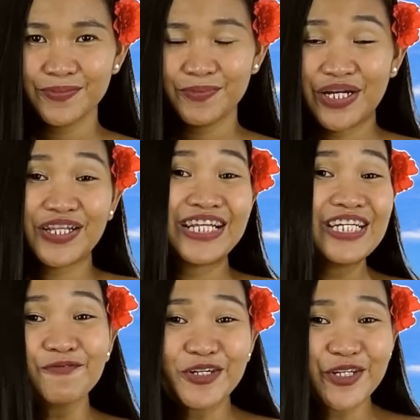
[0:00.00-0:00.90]
But at
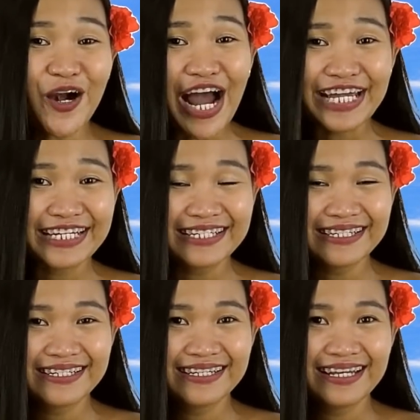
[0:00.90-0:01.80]
least we're trying.
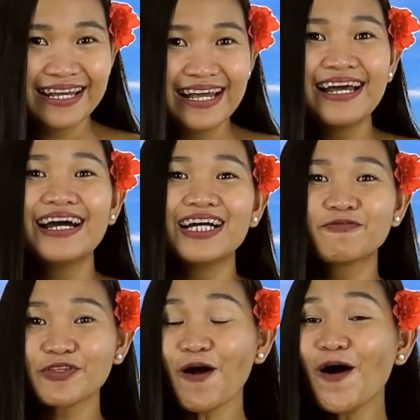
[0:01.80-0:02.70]
As
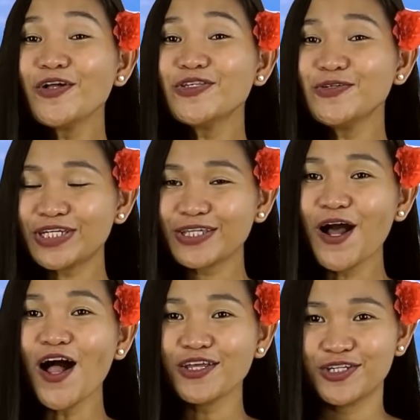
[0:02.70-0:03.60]
with all new
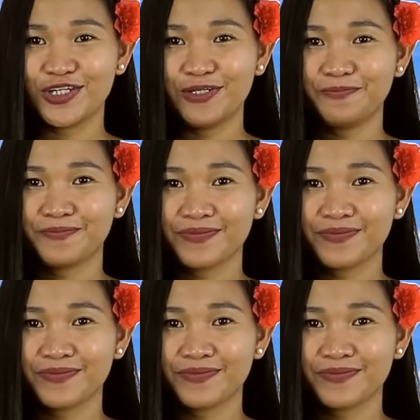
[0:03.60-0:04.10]
technology,